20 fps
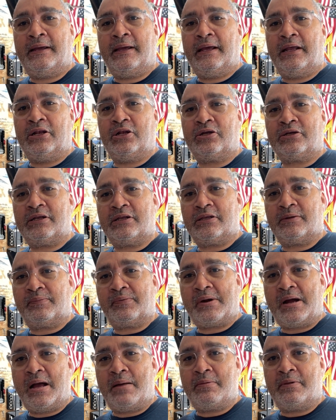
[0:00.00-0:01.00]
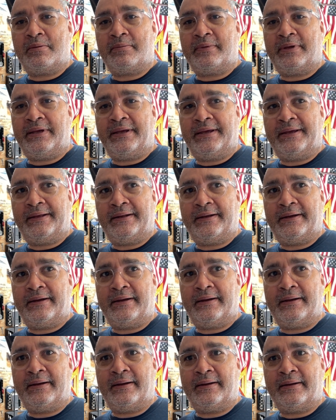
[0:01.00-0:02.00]
and looked at the problem and
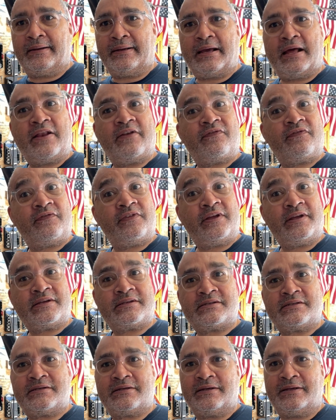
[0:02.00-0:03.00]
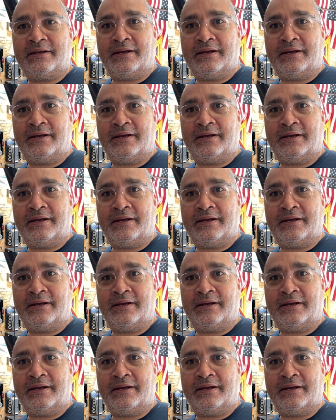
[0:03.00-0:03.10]
got it fixed.